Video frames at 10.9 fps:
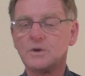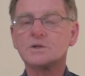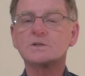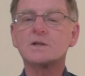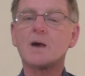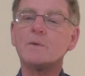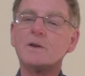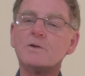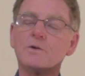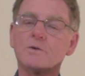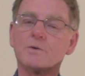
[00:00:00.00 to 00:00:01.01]
We just tap
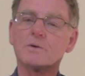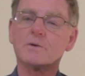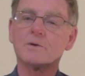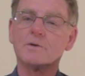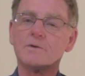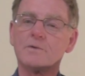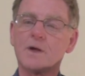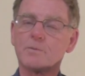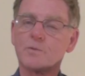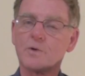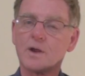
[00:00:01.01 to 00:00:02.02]
into
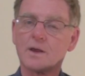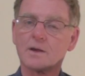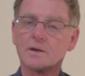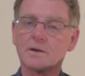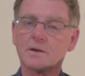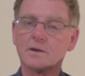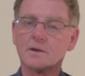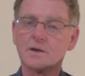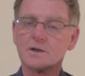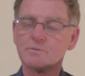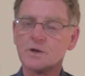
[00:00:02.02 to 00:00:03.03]
that prayer
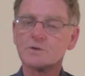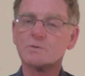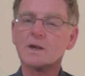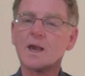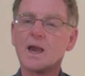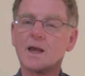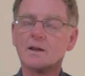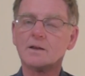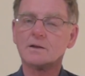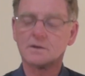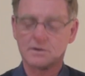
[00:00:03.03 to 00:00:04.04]
as best we can.
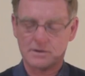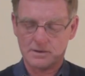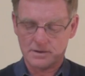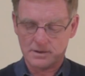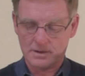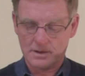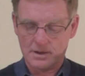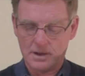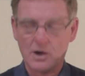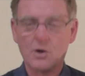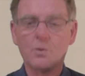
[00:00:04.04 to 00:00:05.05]

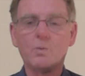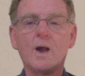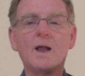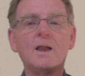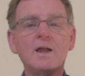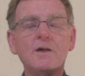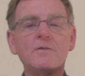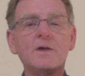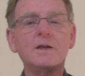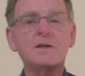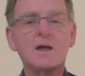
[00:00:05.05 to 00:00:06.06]
We're
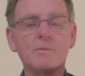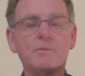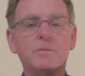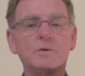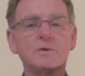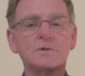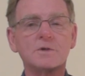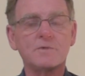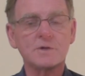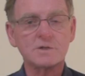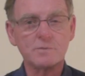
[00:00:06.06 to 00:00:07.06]
living temples
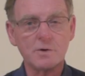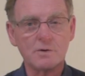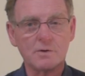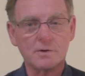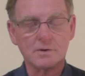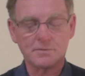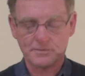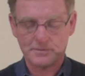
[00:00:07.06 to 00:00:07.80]
of the Spirit.